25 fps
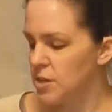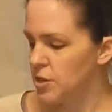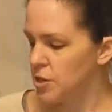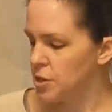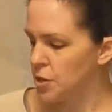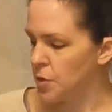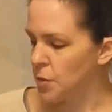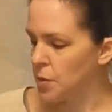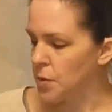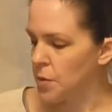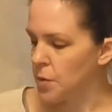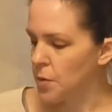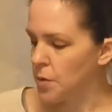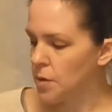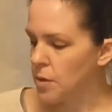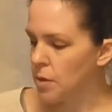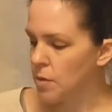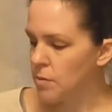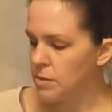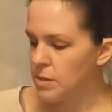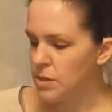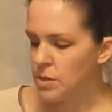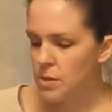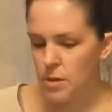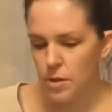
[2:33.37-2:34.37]
to show you a
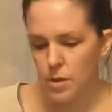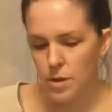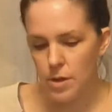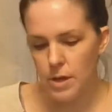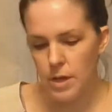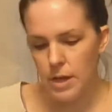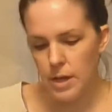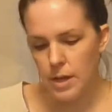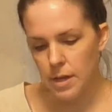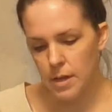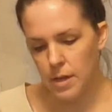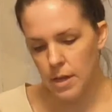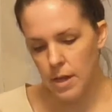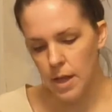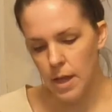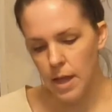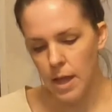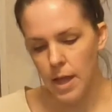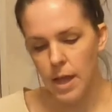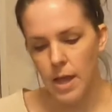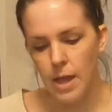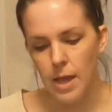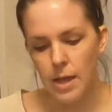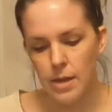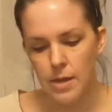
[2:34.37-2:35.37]
closer look.
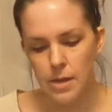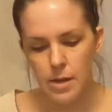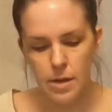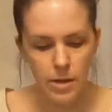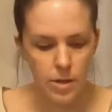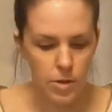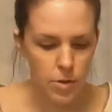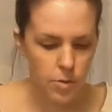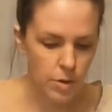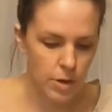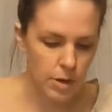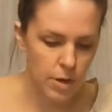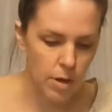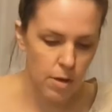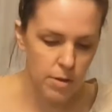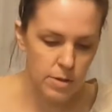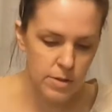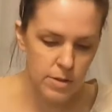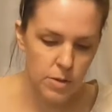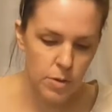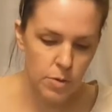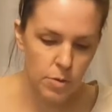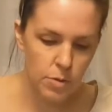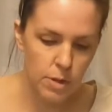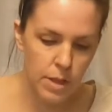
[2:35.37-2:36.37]
And you can
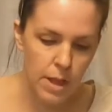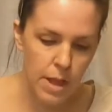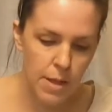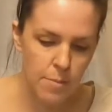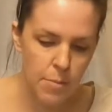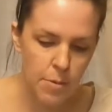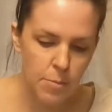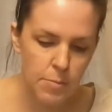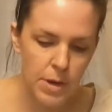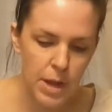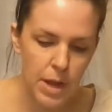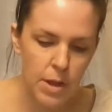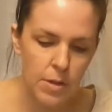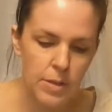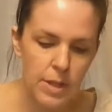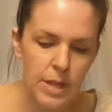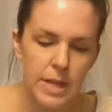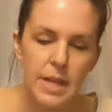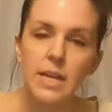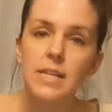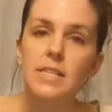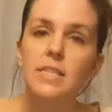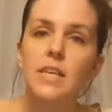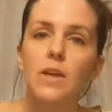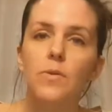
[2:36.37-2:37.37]
also clamp them down,
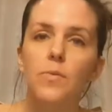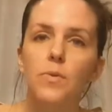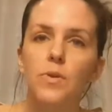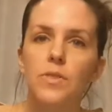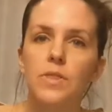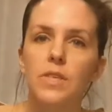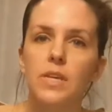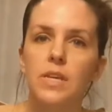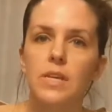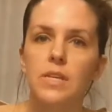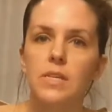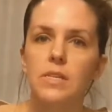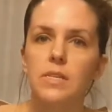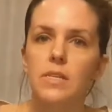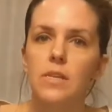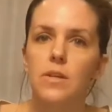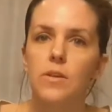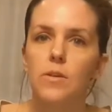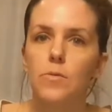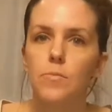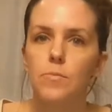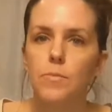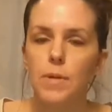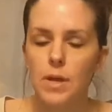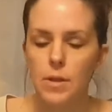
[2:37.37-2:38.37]
like I said, with these
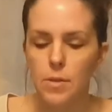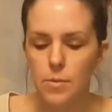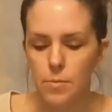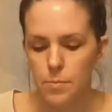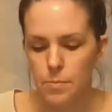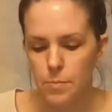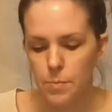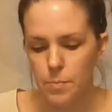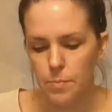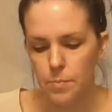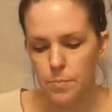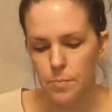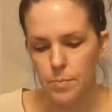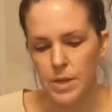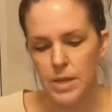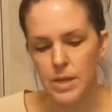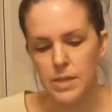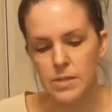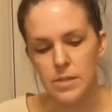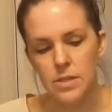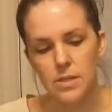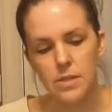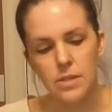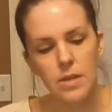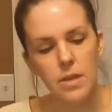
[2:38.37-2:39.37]
little metal
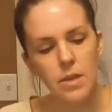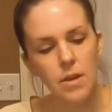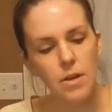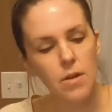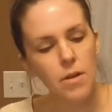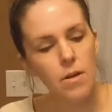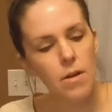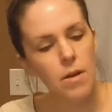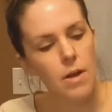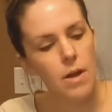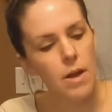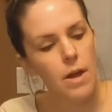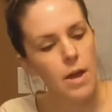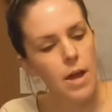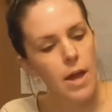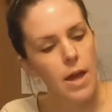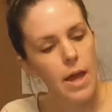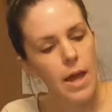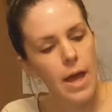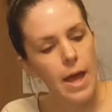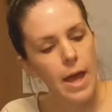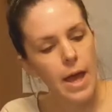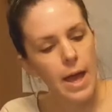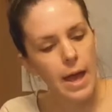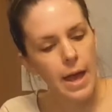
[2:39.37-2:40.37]
pieces here.
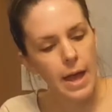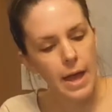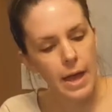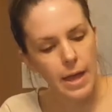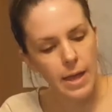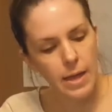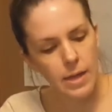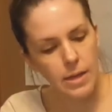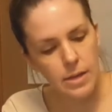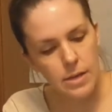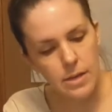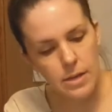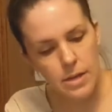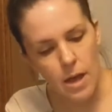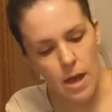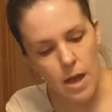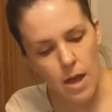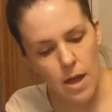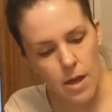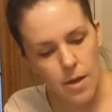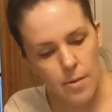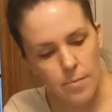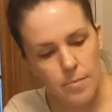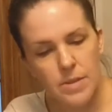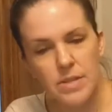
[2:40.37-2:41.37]
And
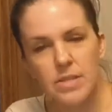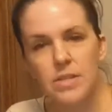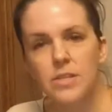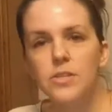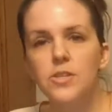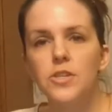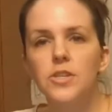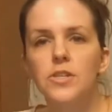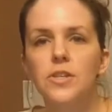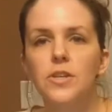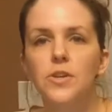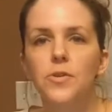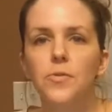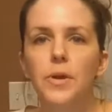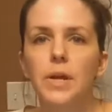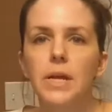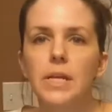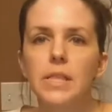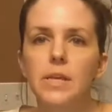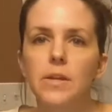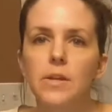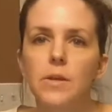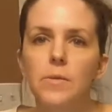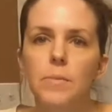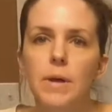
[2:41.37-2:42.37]
this is just a
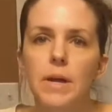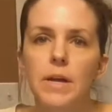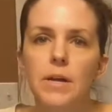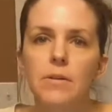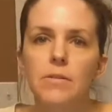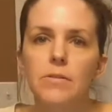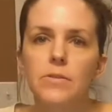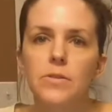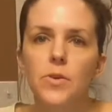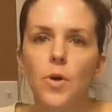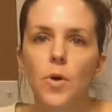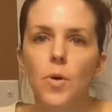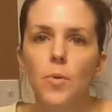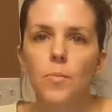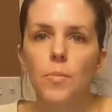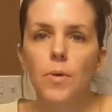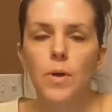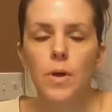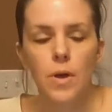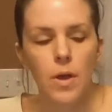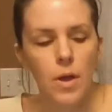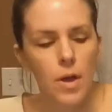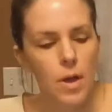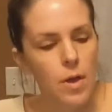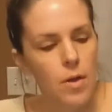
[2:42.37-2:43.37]
great little
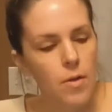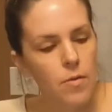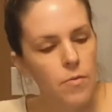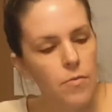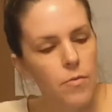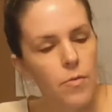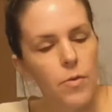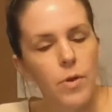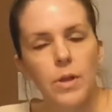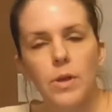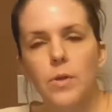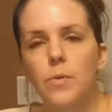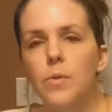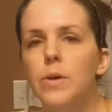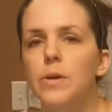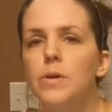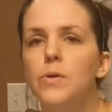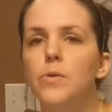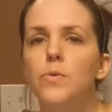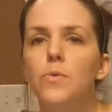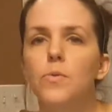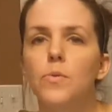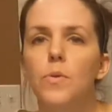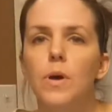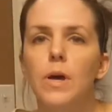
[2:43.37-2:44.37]
microscope for
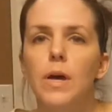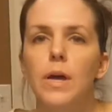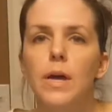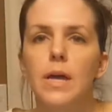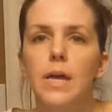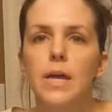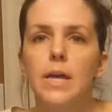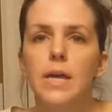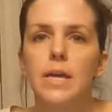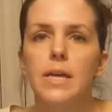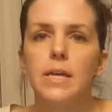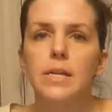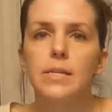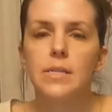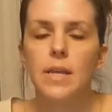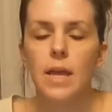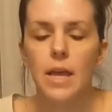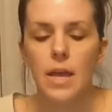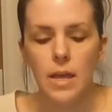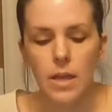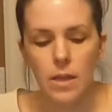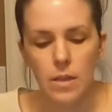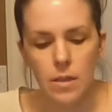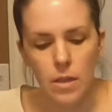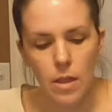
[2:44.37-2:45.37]
anyone who is
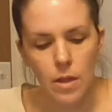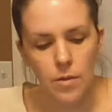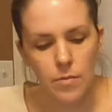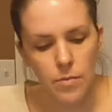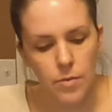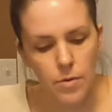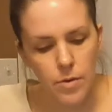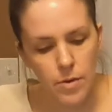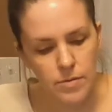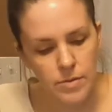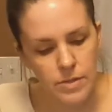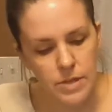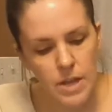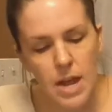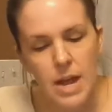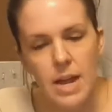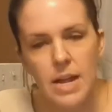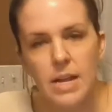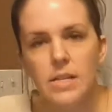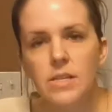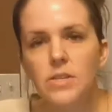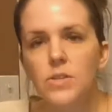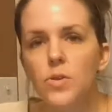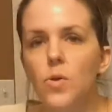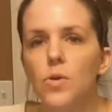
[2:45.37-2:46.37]
a lover of
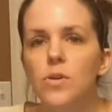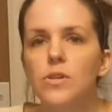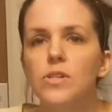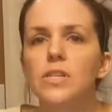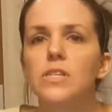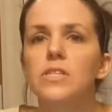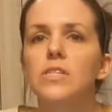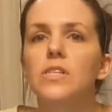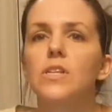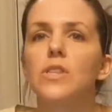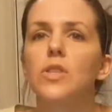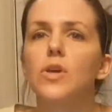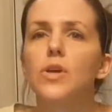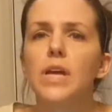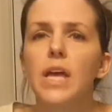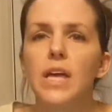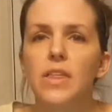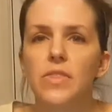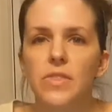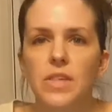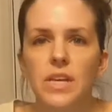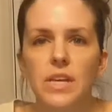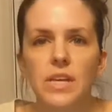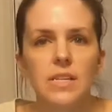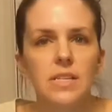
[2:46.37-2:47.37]
science or just to look
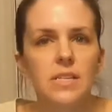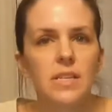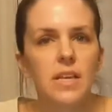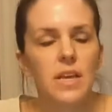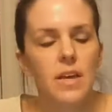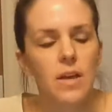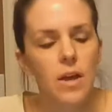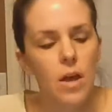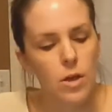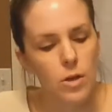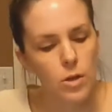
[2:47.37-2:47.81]
at things